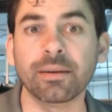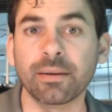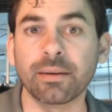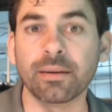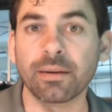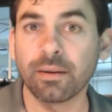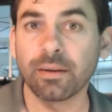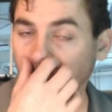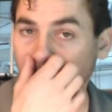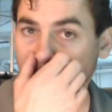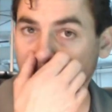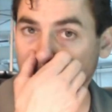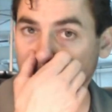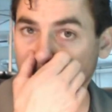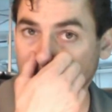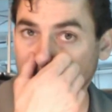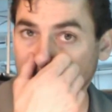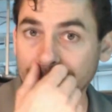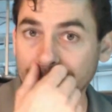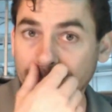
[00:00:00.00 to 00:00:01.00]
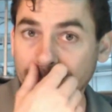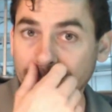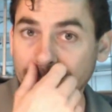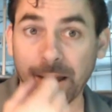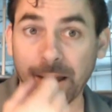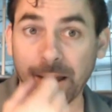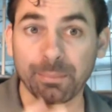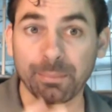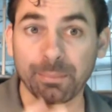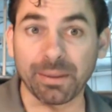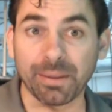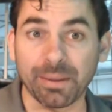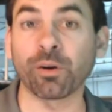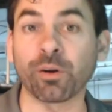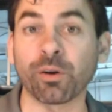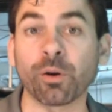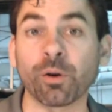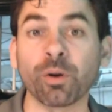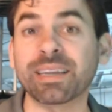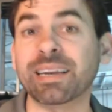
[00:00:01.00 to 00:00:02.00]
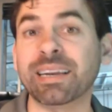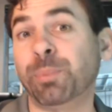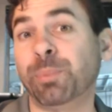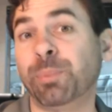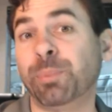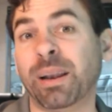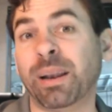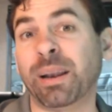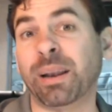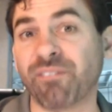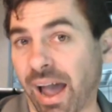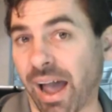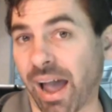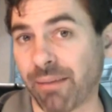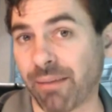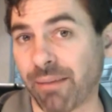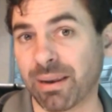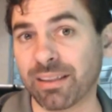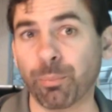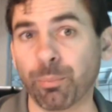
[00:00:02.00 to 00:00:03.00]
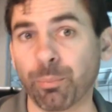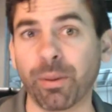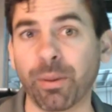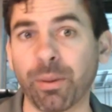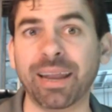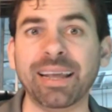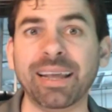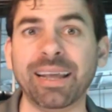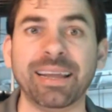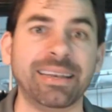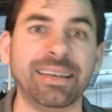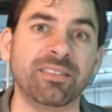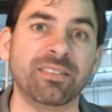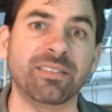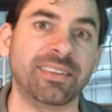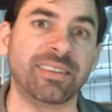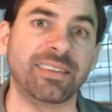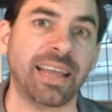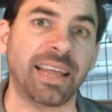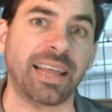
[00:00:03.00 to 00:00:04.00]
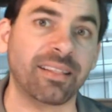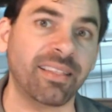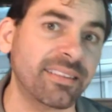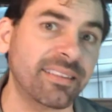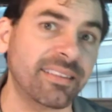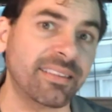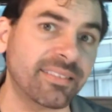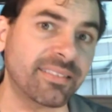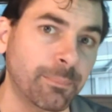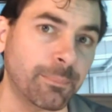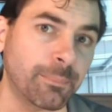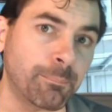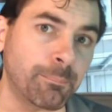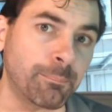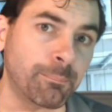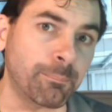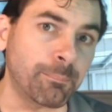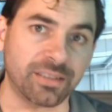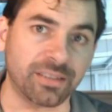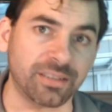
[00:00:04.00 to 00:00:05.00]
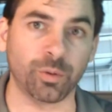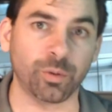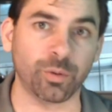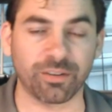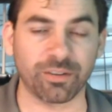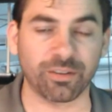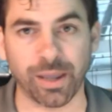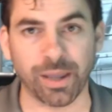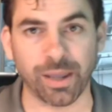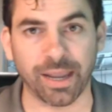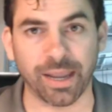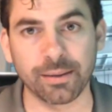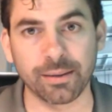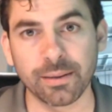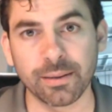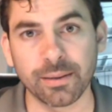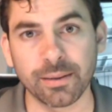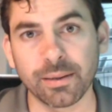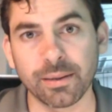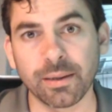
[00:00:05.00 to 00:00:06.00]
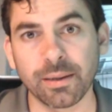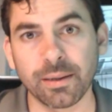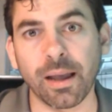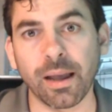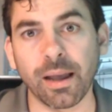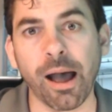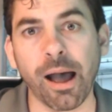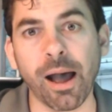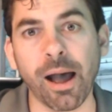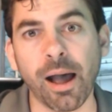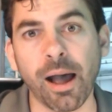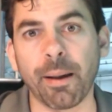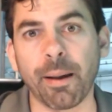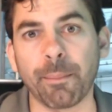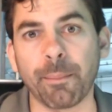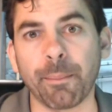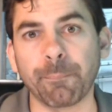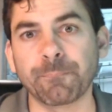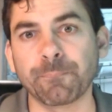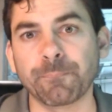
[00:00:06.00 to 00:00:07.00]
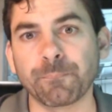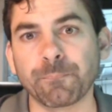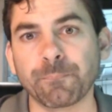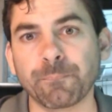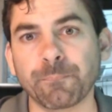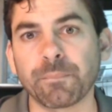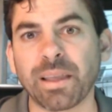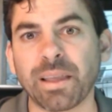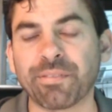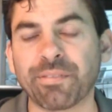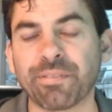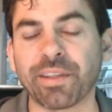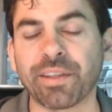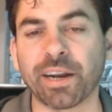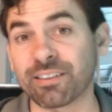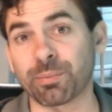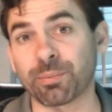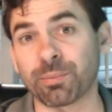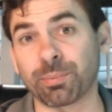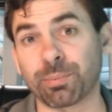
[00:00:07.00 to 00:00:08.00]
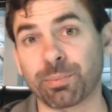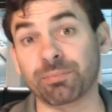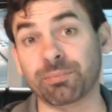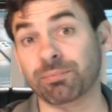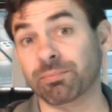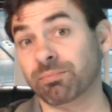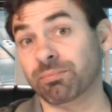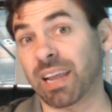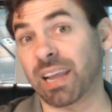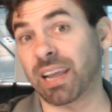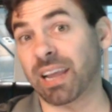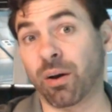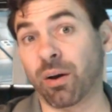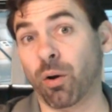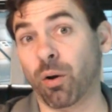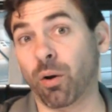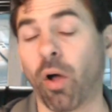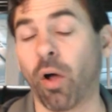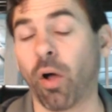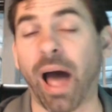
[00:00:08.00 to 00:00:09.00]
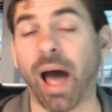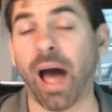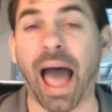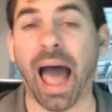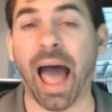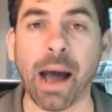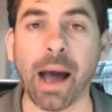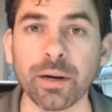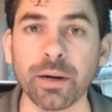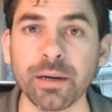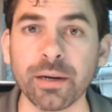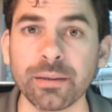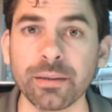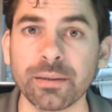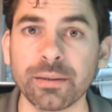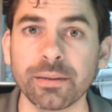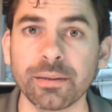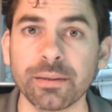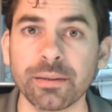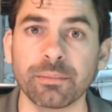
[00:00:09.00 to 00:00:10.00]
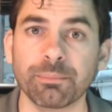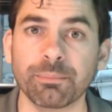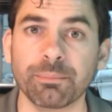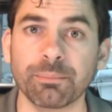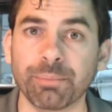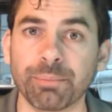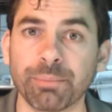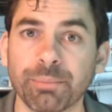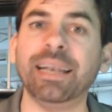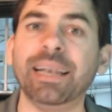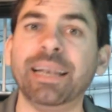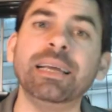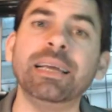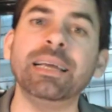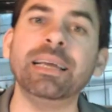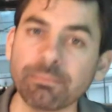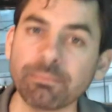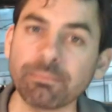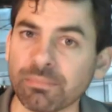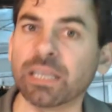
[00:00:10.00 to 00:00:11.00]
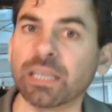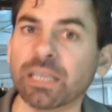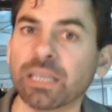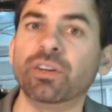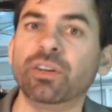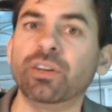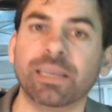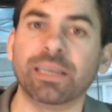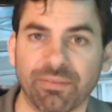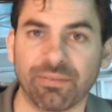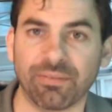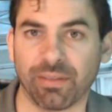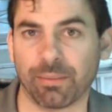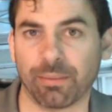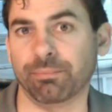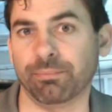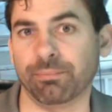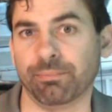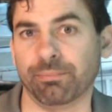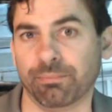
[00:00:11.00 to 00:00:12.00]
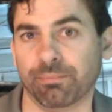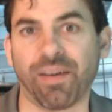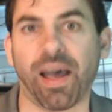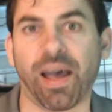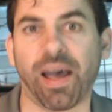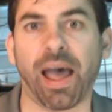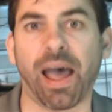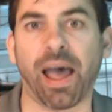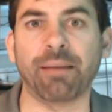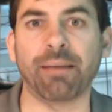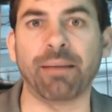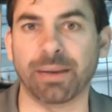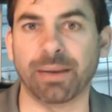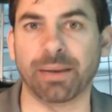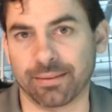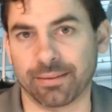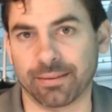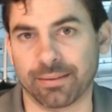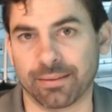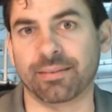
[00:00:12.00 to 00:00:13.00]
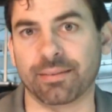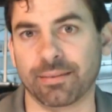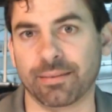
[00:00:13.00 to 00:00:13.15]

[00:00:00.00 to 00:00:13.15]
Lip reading: right? If they're only gonna spend 5 minutes playing it, it needs to take less than a minute to explain. If they're gonna take a whole hour playing it, then you can give them 5 minutes,